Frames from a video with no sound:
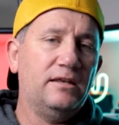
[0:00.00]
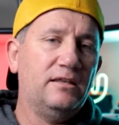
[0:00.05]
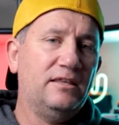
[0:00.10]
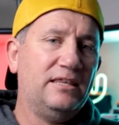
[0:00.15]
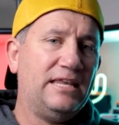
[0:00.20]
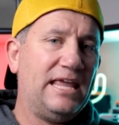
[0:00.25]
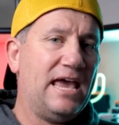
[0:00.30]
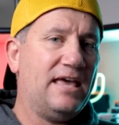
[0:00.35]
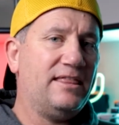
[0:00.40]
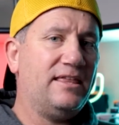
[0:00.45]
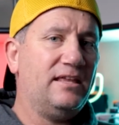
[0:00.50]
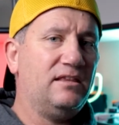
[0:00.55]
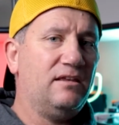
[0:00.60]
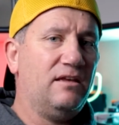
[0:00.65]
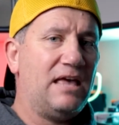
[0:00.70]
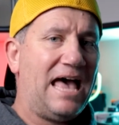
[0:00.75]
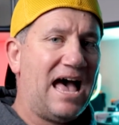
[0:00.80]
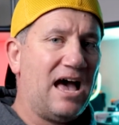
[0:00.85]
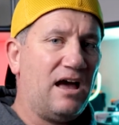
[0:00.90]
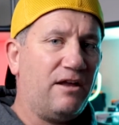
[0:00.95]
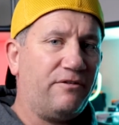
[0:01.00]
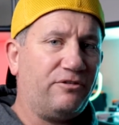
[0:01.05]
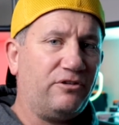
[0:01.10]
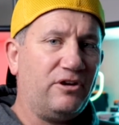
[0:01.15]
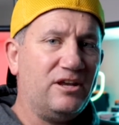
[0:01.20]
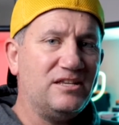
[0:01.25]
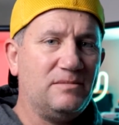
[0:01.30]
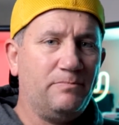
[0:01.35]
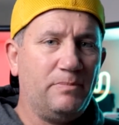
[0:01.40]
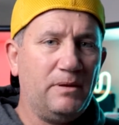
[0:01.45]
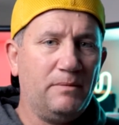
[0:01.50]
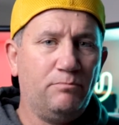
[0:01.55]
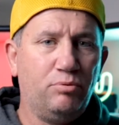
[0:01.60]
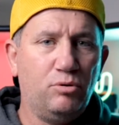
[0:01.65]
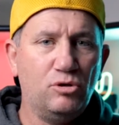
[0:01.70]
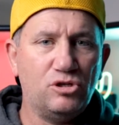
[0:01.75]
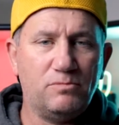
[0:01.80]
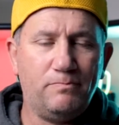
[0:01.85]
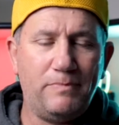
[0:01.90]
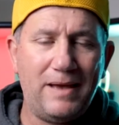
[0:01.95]
Now that the R3 has been
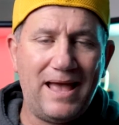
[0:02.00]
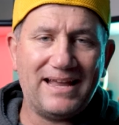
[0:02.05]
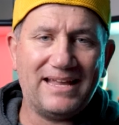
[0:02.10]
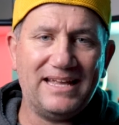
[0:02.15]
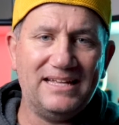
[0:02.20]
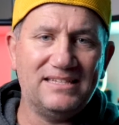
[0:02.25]
pushed back,